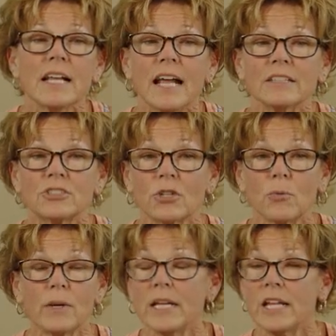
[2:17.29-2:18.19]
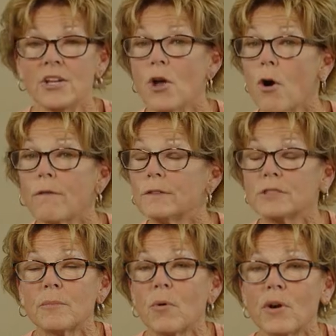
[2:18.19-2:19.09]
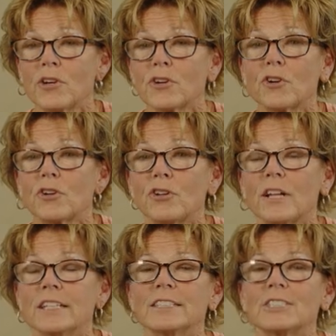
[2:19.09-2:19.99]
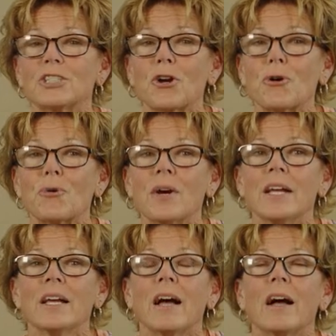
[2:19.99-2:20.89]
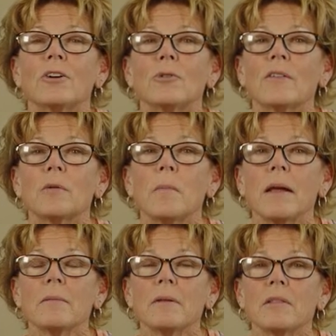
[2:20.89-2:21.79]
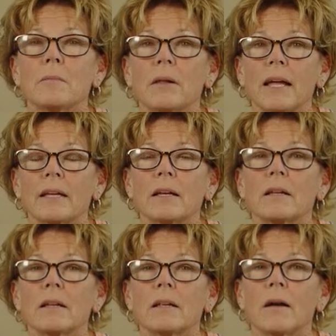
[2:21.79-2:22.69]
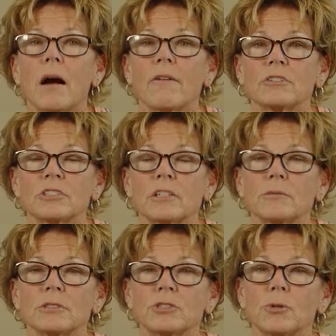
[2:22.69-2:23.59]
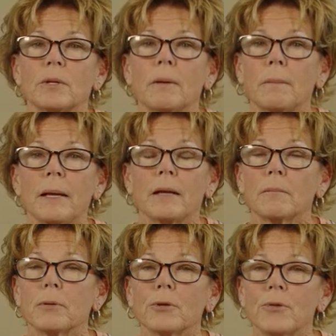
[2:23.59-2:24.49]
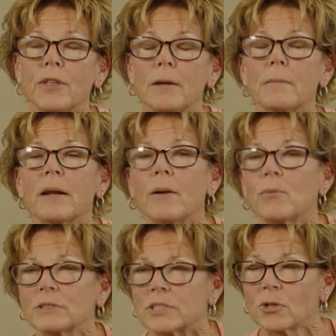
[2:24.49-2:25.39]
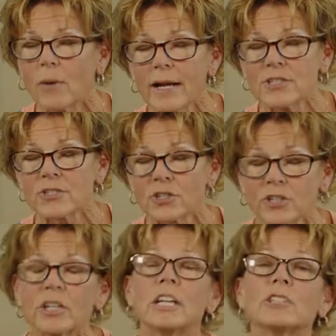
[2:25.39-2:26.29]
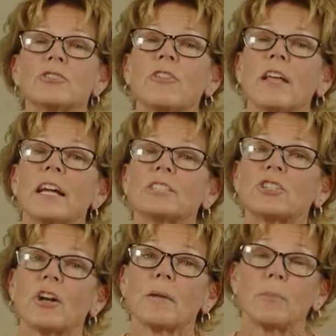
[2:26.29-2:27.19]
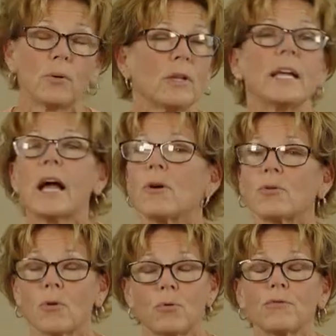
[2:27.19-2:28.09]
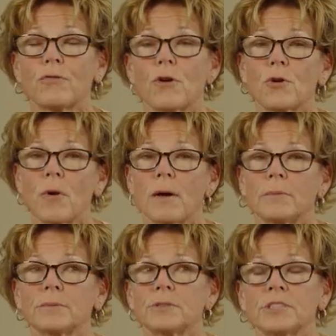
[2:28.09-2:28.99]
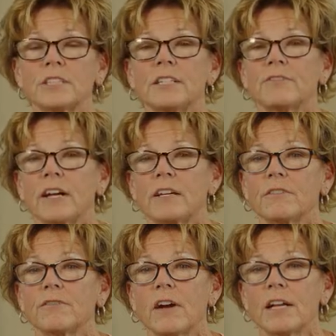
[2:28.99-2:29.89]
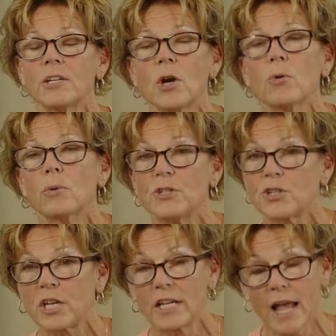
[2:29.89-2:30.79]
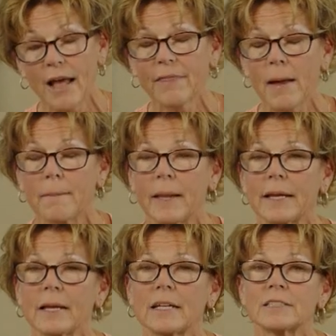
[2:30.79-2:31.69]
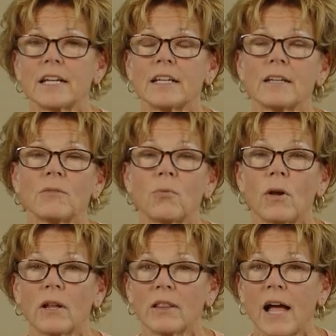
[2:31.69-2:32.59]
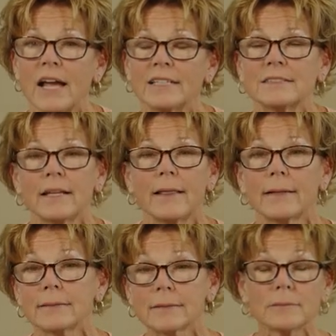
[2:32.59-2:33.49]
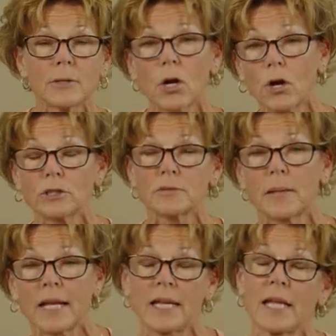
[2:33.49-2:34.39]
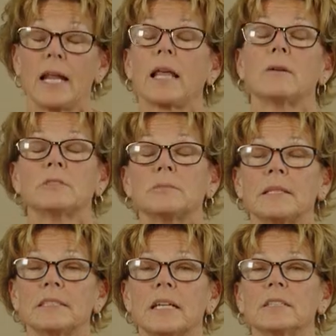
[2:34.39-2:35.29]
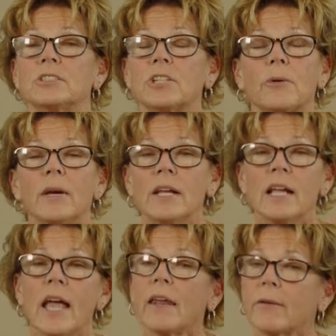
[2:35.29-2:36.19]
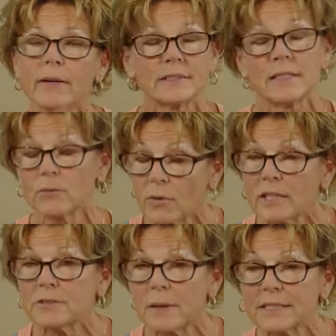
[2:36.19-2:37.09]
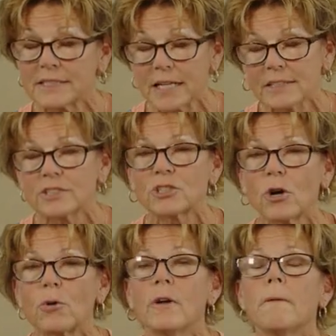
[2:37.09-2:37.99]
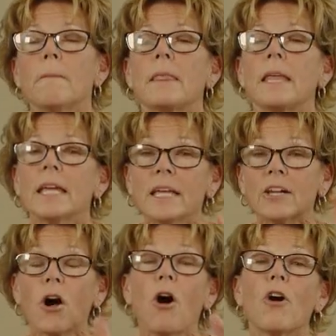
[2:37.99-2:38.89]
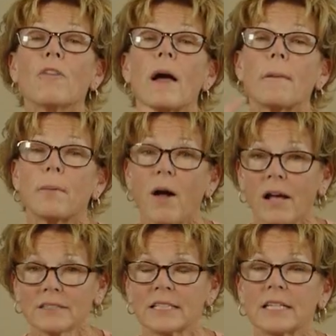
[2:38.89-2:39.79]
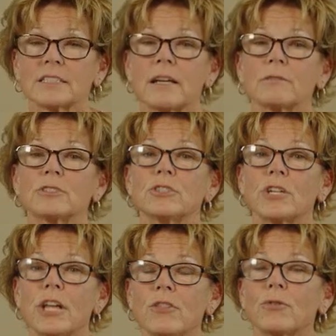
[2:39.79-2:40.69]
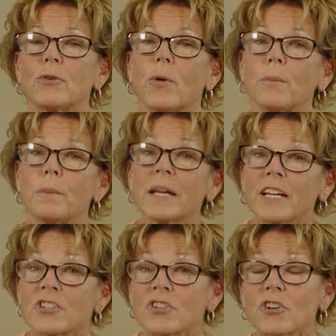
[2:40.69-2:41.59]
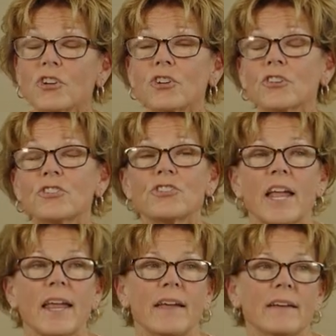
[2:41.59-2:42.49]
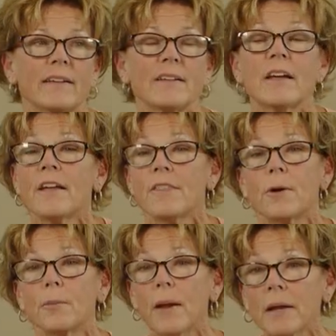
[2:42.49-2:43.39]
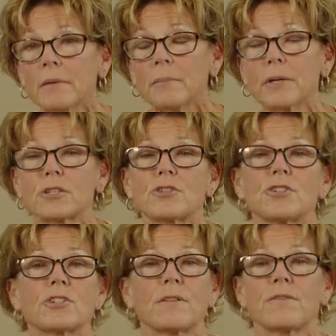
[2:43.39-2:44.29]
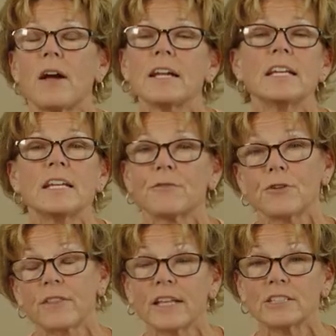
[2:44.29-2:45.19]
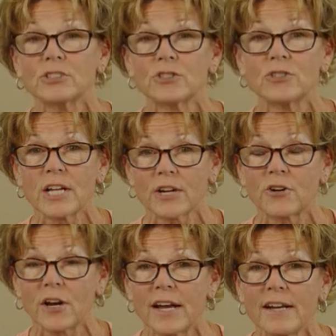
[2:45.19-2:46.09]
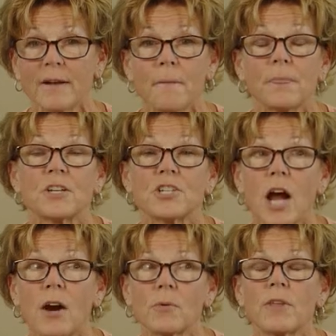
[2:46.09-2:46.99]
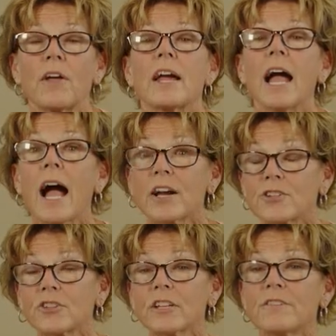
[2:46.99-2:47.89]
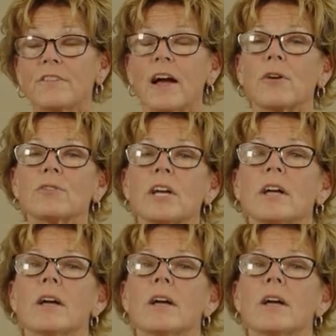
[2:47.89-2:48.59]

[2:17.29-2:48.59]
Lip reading: And so we didn't know if it's a boy or girl. And so whoever made me the blanket obviously was doing a pink and blue thing, but I wasn't quite sure. So then I started pulling out old photo albums to see if I could find which kid had that blanket, because I didn't want to lie and say, this is McCall's blanket, and it was my son. So anyways, it was my son. So in all that process, I was looking through old pictures and their baby pictures and finding different things to decorate the shower with. I actually found